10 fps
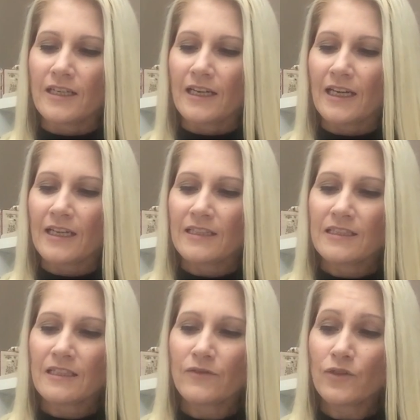
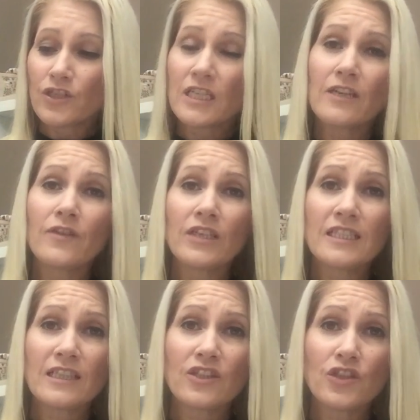and unfortunately I've only
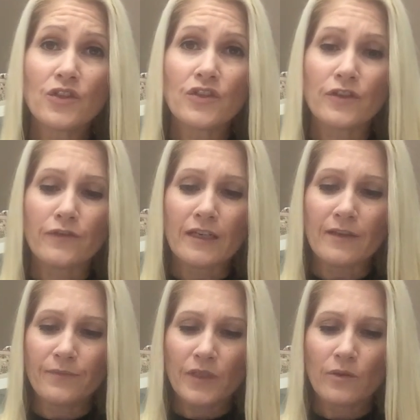done the 2 so
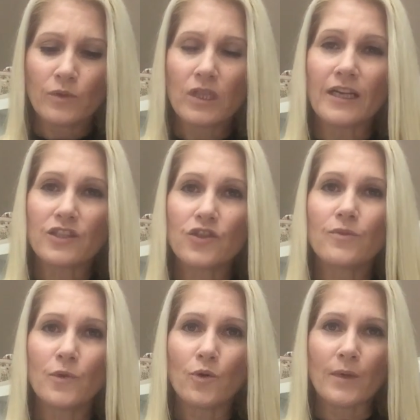far, but I would like to
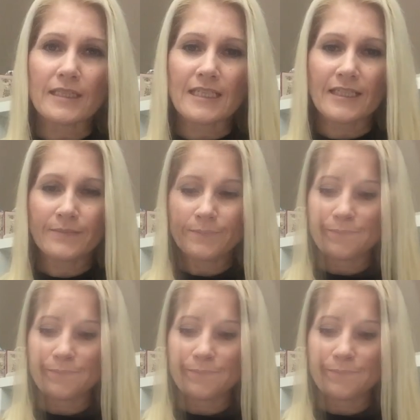do more one day.